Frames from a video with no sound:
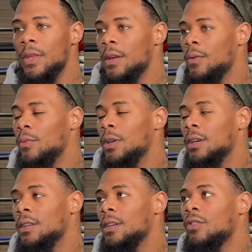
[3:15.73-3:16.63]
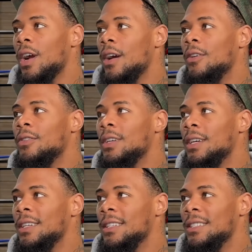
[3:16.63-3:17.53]
where the crowd
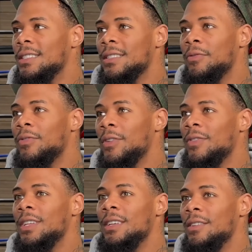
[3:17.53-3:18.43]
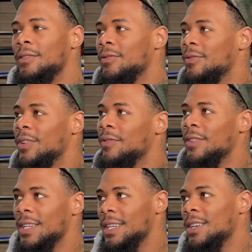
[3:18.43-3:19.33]
is
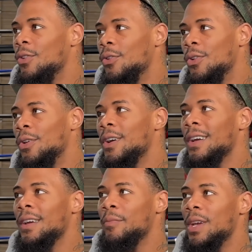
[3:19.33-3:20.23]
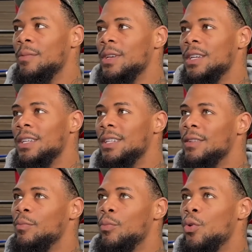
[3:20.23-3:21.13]
50-50 or maybe
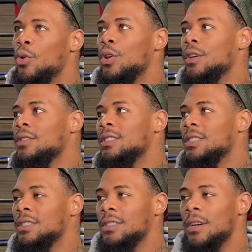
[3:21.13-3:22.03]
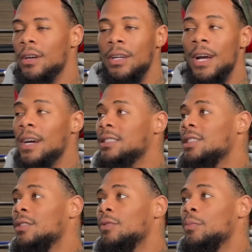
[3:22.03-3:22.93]
more guys
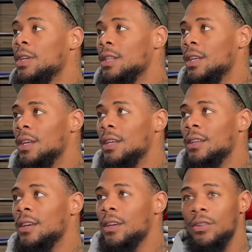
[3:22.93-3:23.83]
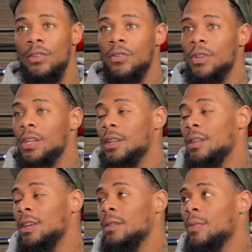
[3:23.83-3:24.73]
cheering for me than
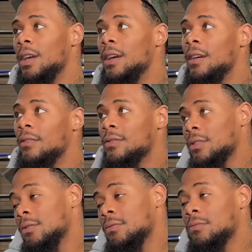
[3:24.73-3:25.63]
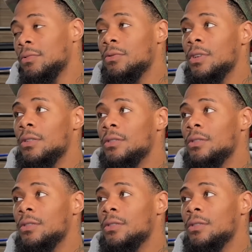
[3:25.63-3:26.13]
he might have. So who knows?